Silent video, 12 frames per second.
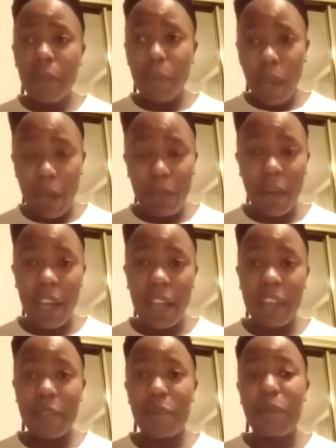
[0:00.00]
bad
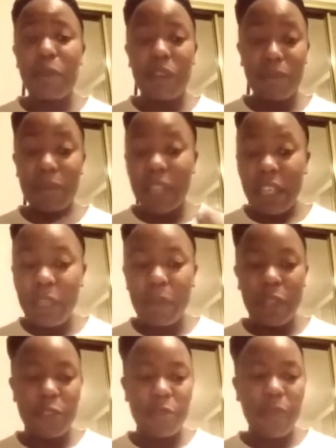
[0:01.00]
breath and people complain
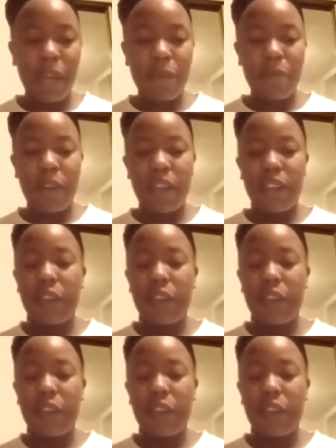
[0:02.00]
about your bad breath,